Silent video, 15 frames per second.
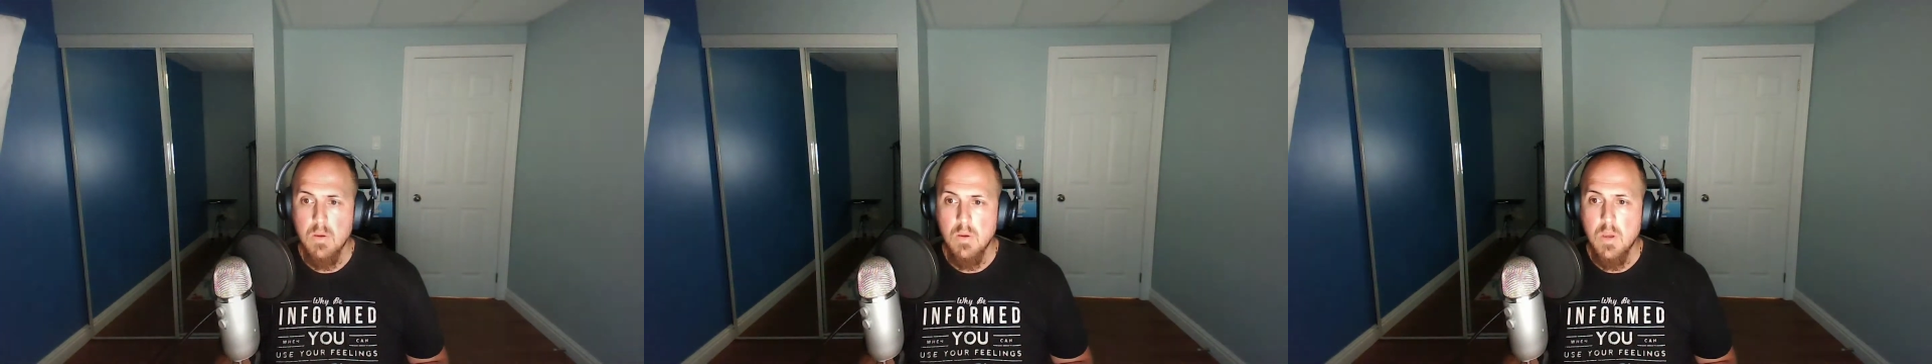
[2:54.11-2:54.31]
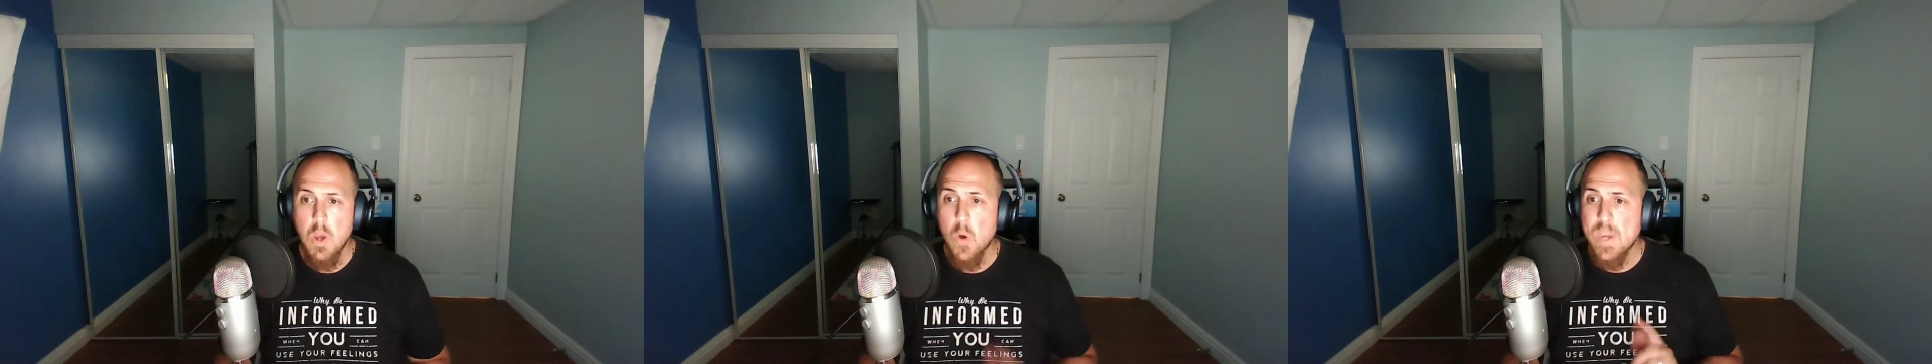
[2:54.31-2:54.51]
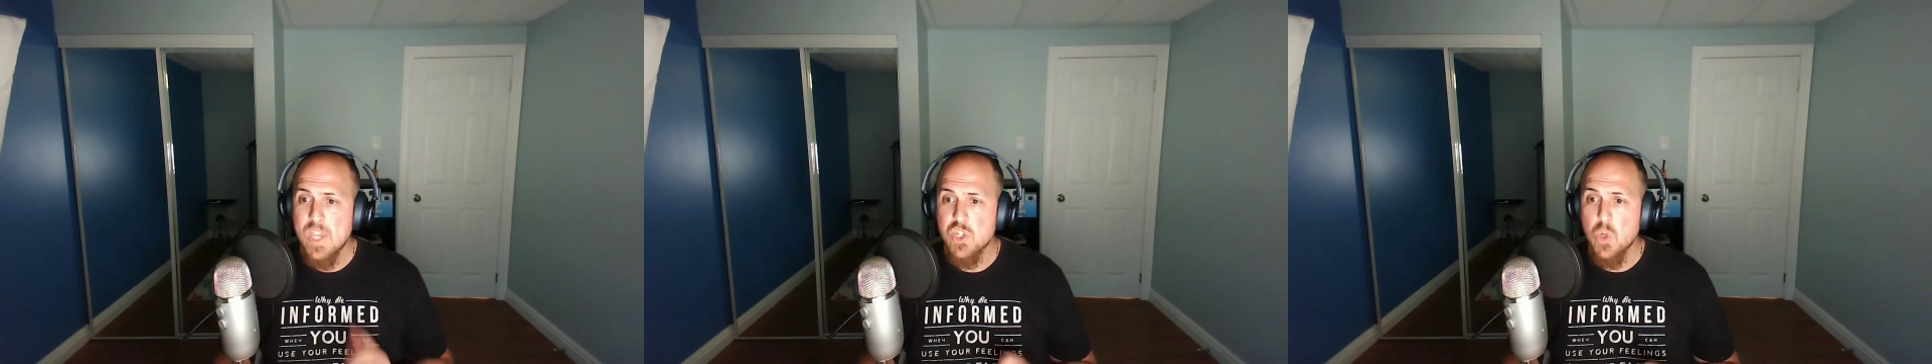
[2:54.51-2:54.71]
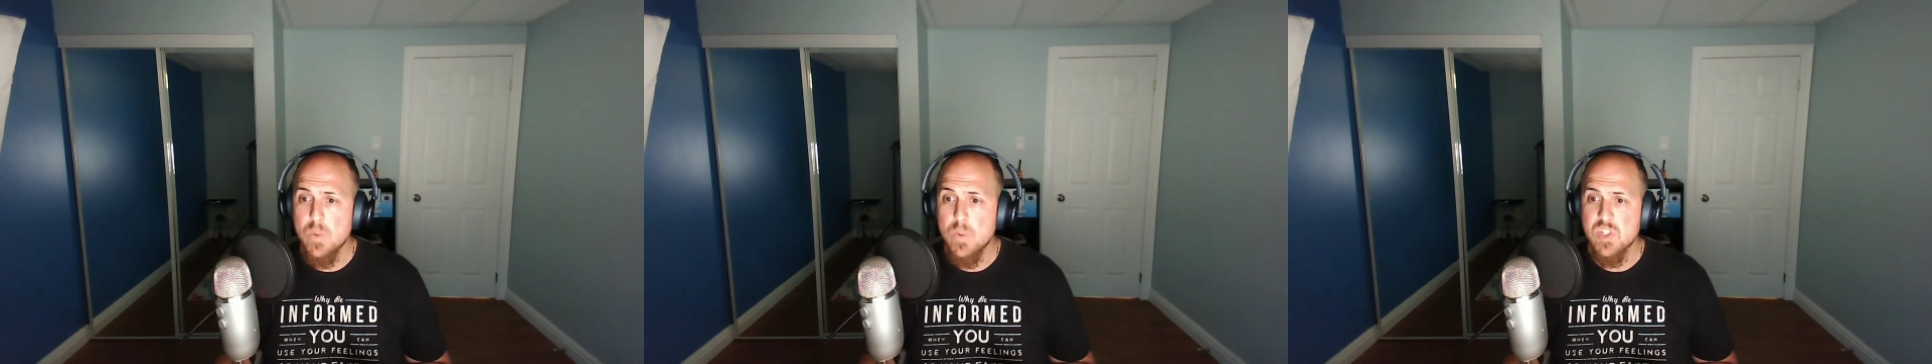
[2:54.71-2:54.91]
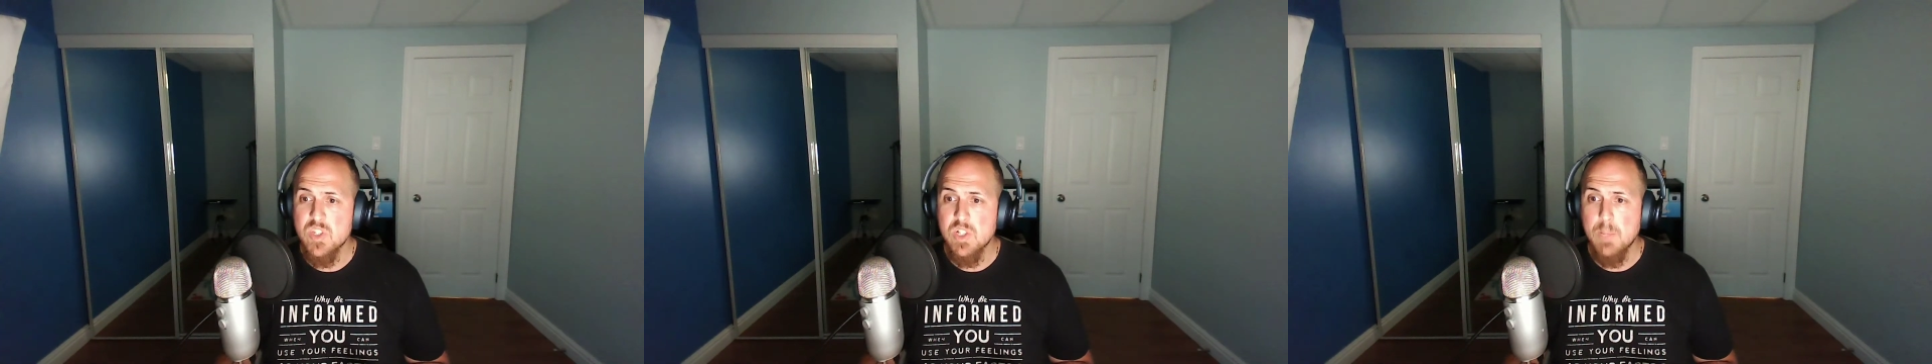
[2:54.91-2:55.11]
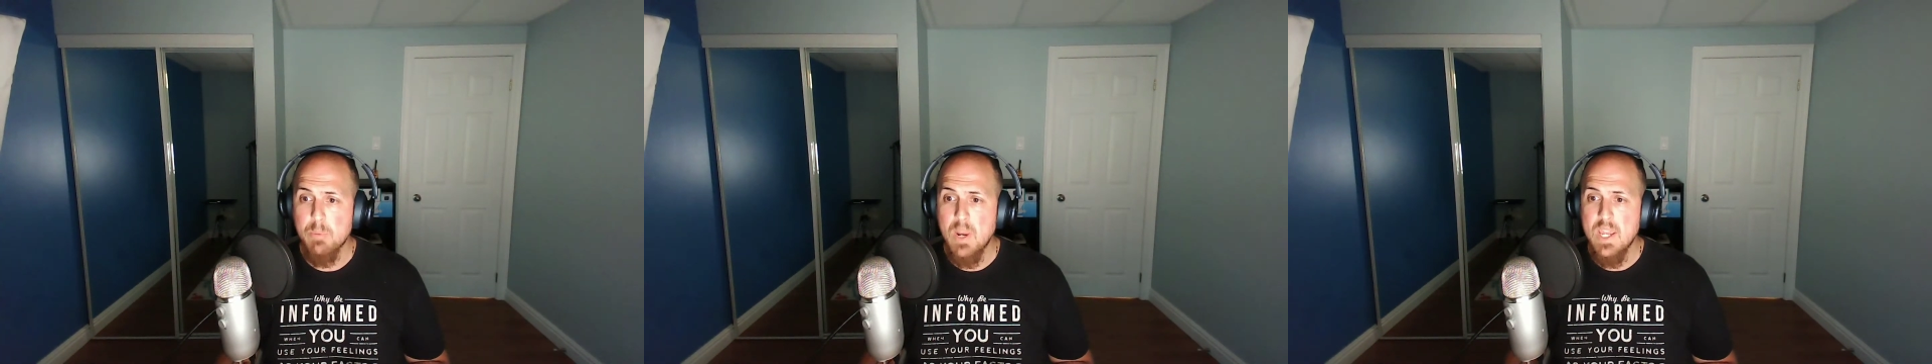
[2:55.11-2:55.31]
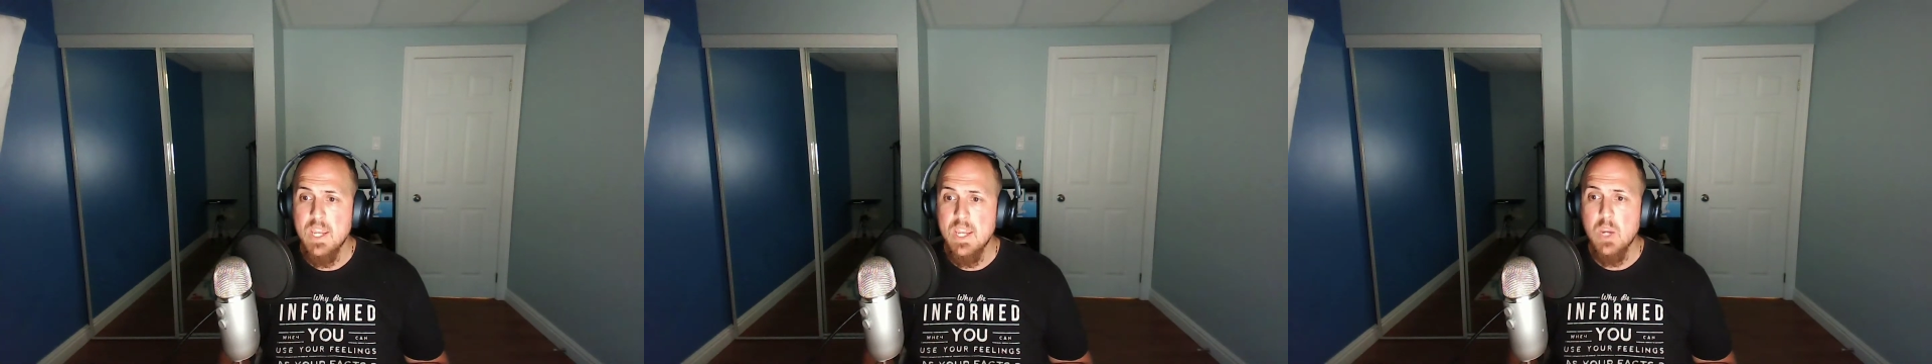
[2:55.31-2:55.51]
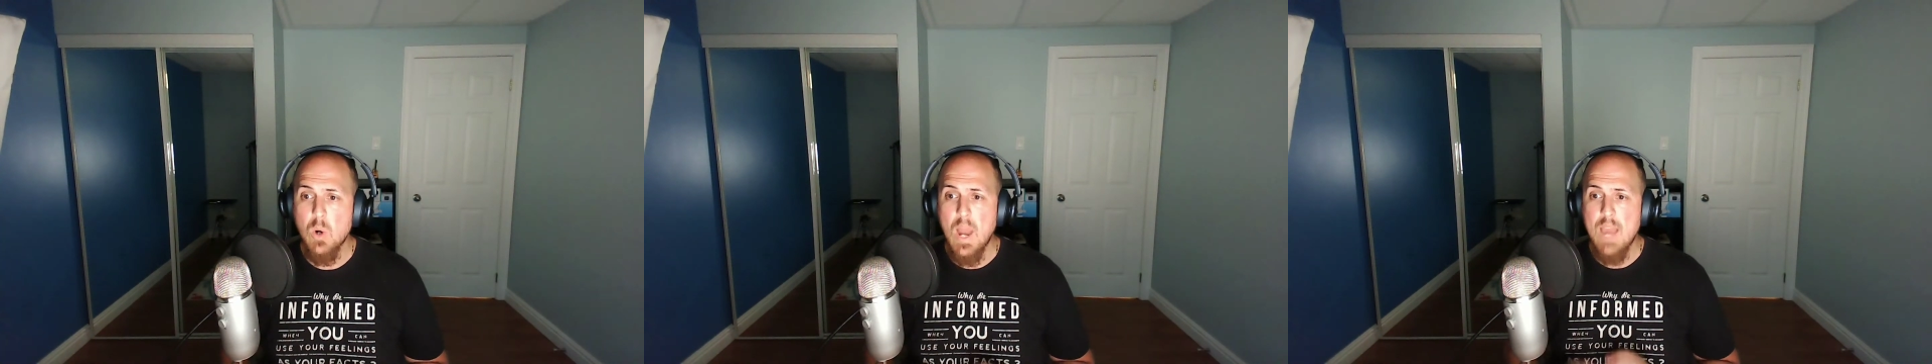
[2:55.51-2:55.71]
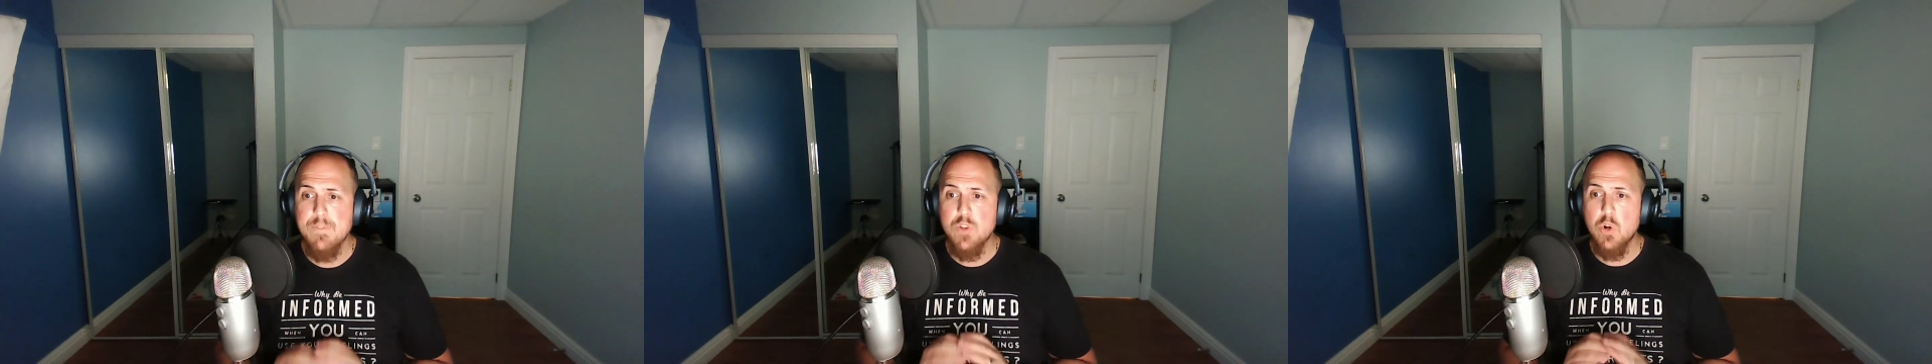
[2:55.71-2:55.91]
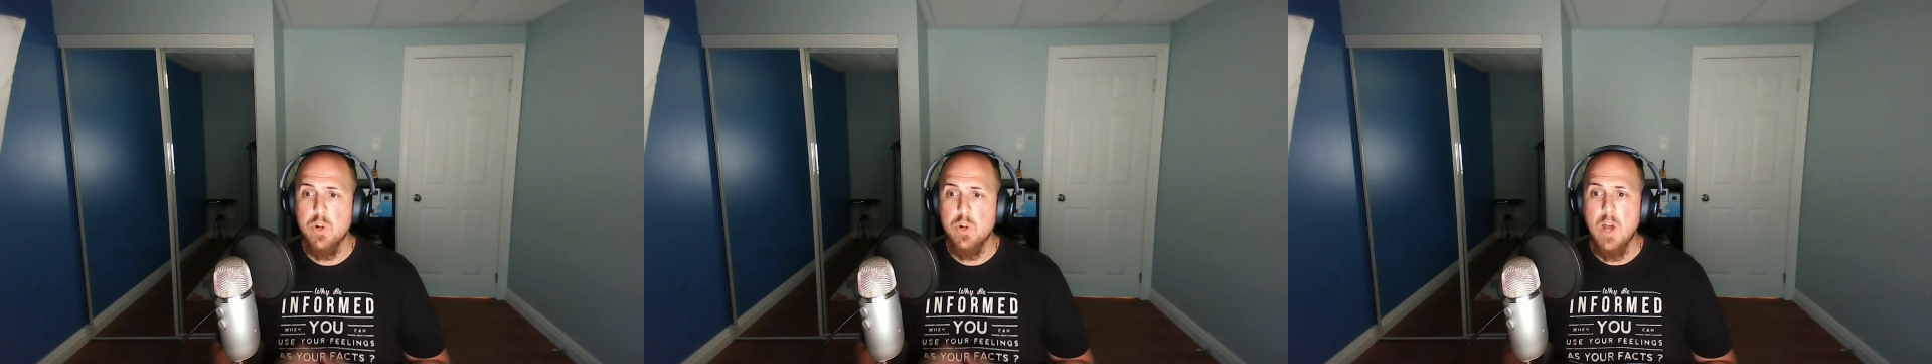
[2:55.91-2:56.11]
Okay, so in this clip right here, I've
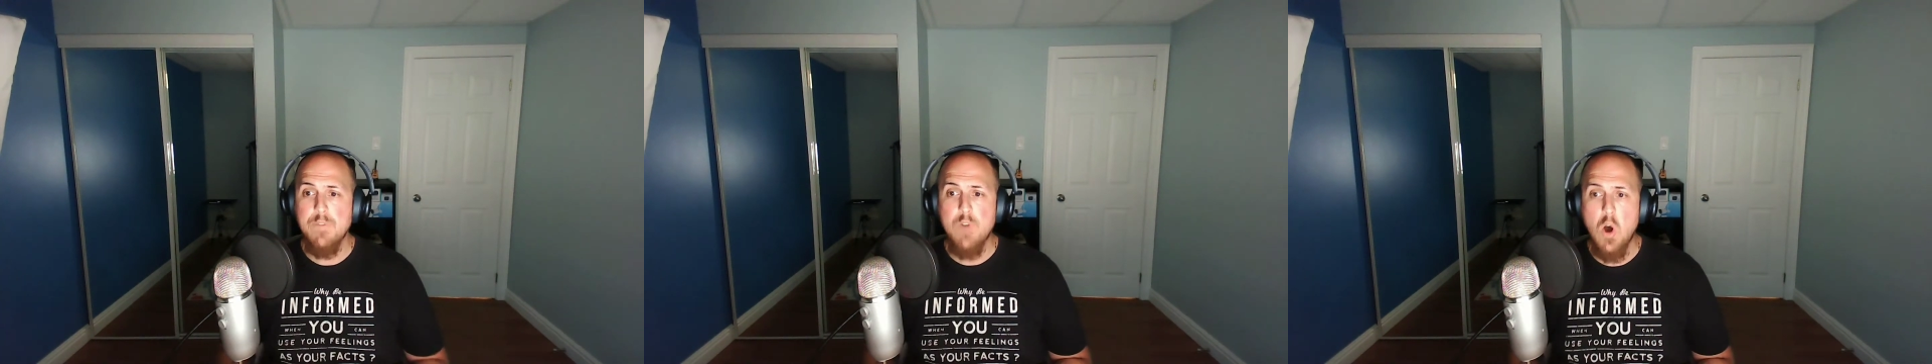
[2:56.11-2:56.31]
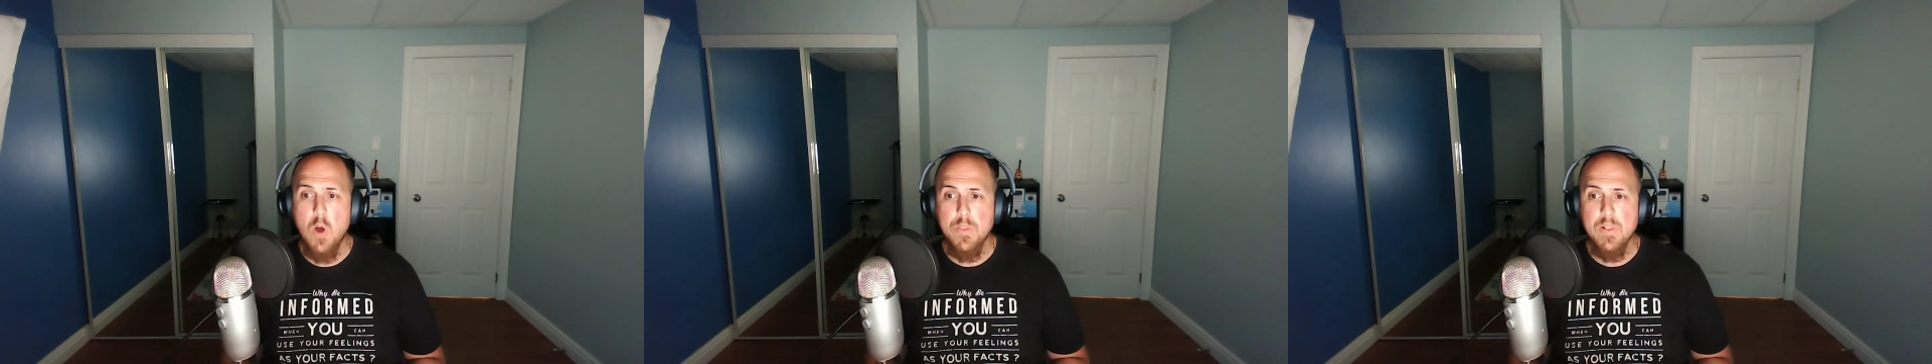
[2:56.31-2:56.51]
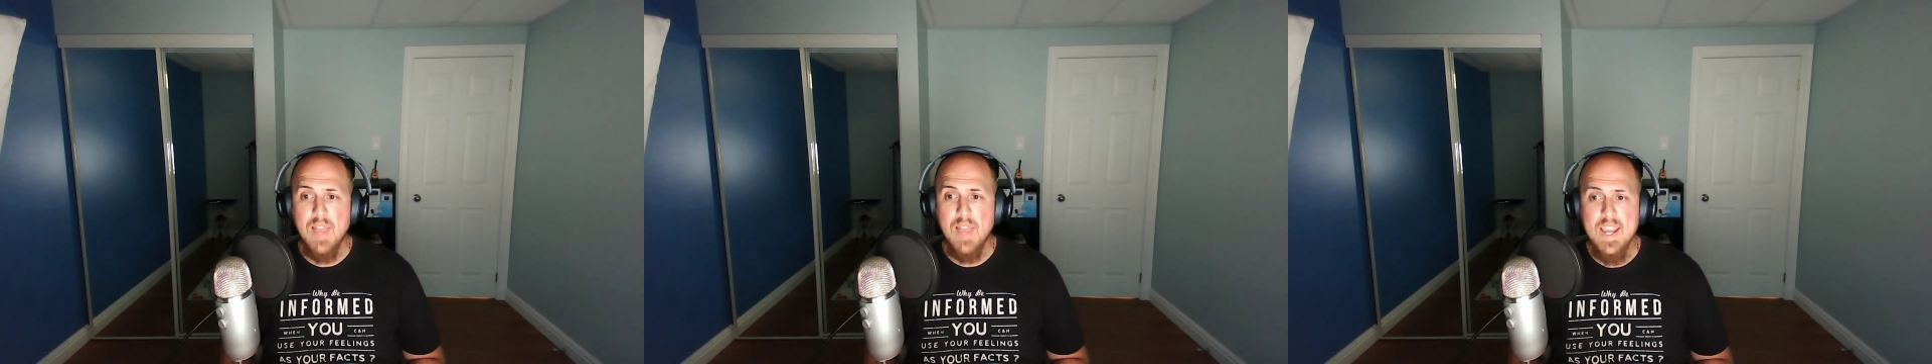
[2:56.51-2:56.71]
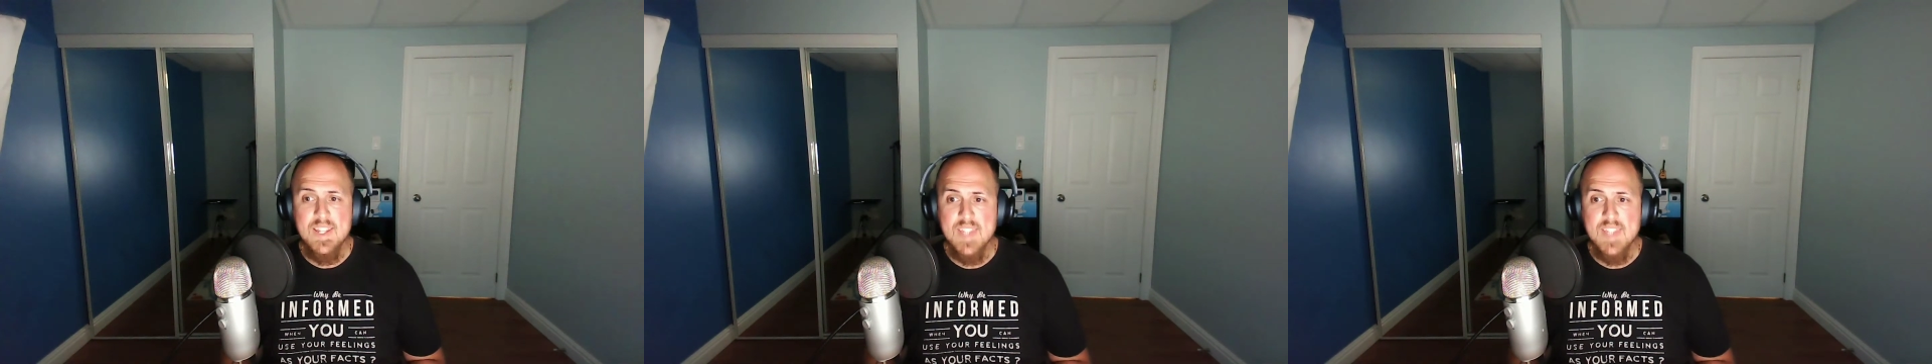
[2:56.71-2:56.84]
turned off all the lights